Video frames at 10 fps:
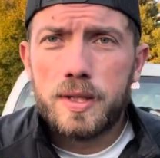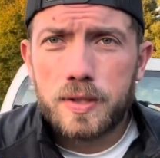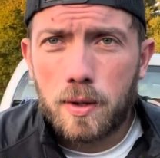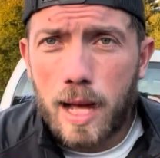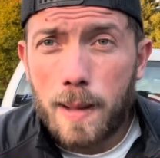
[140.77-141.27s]

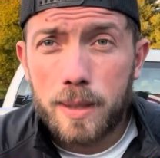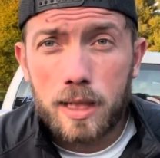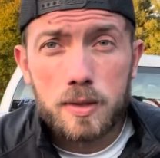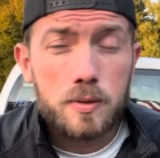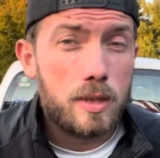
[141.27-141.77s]
so hopping
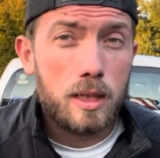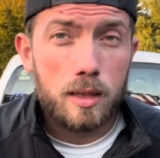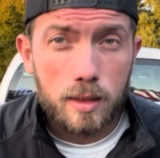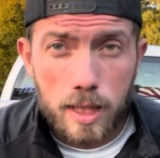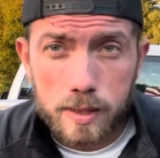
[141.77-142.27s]
into the
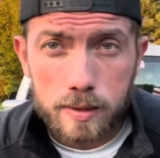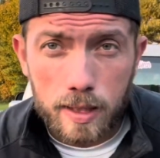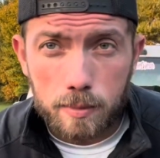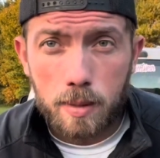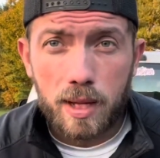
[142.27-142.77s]
next
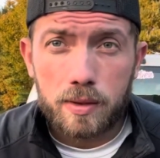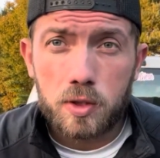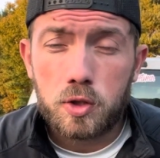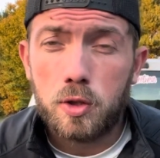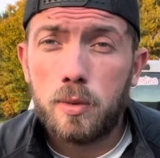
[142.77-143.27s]
segment about the
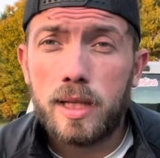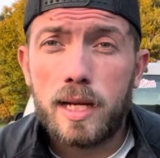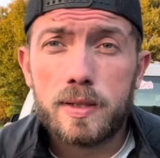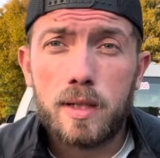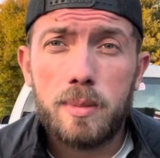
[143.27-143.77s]
shoe, and
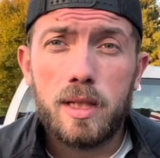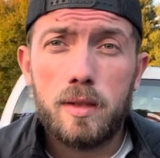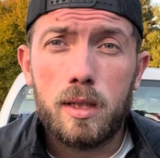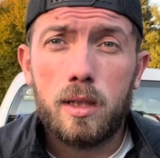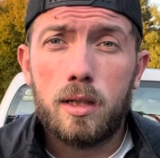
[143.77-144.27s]
that is going to be
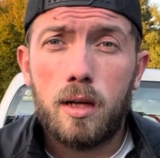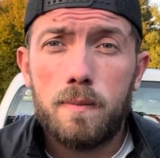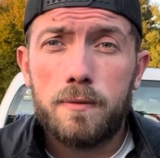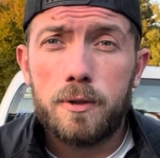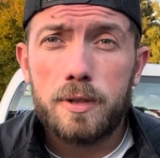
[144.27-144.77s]
the
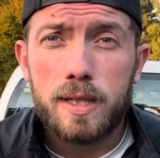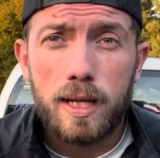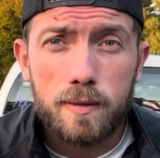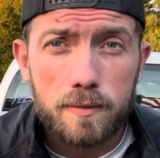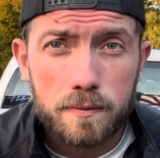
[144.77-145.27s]
comfort
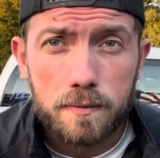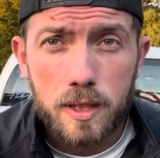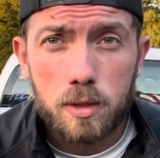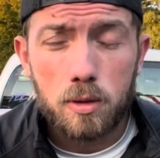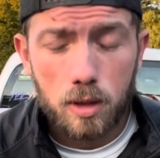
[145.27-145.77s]
and
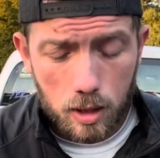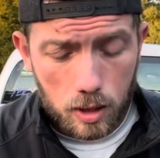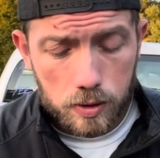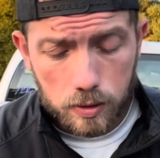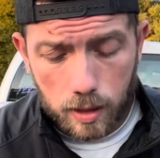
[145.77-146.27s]
feel.
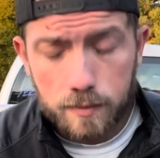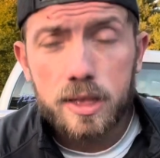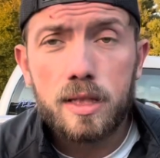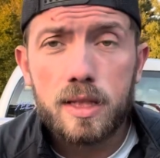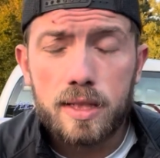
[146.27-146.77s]
So
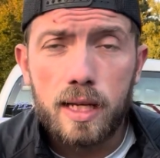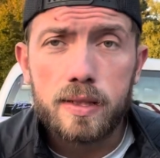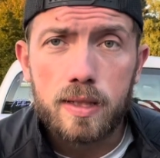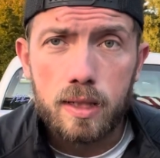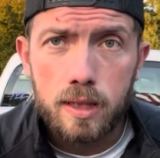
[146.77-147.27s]
obviously this
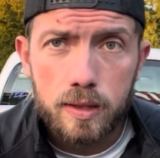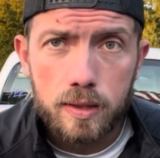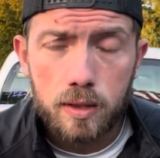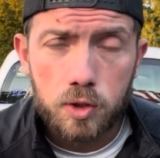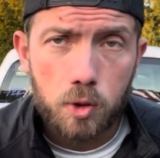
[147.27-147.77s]
has the
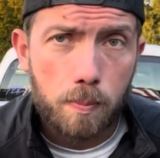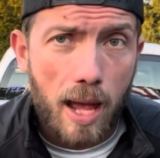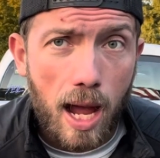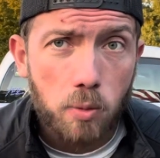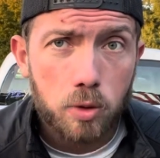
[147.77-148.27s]
signature
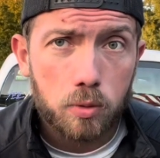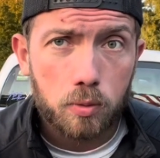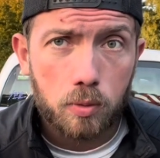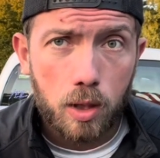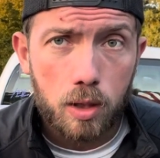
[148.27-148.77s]
Power
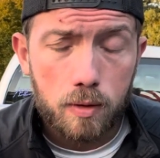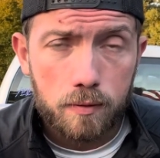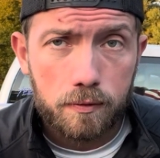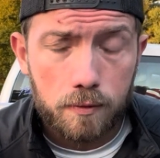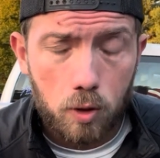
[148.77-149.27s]
Run
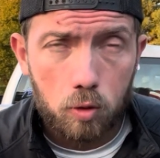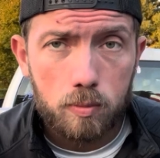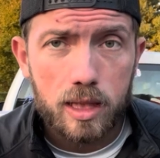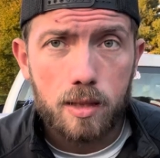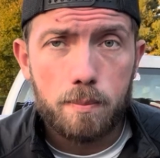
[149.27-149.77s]

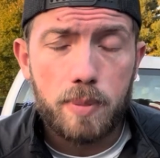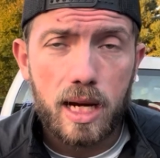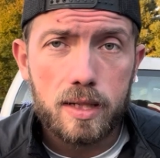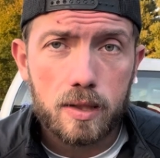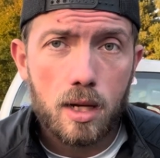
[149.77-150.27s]
foam in the
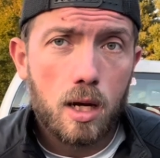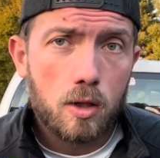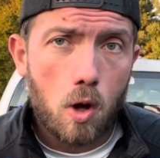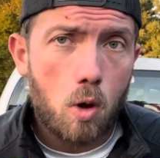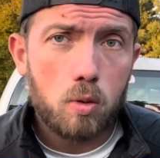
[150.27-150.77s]
base.
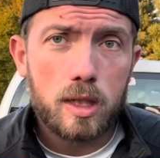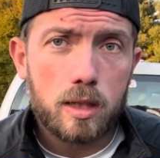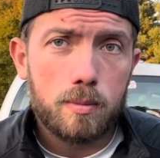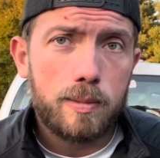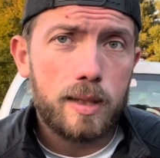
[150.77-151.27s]
The only
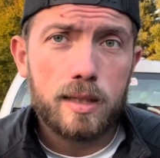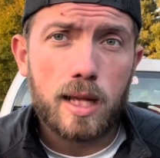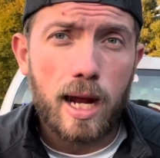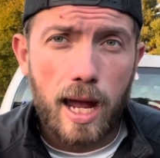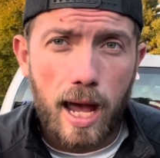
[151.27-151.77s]
complaint
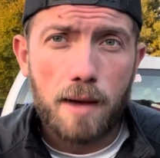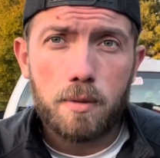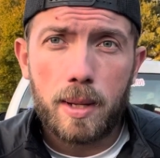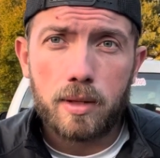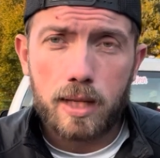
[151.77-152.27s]
that I have
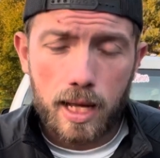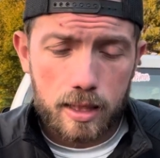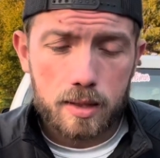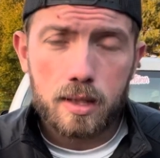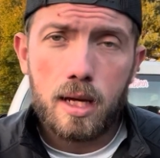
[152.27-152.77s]
about that
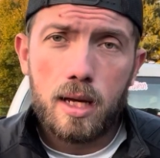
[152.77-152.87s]
is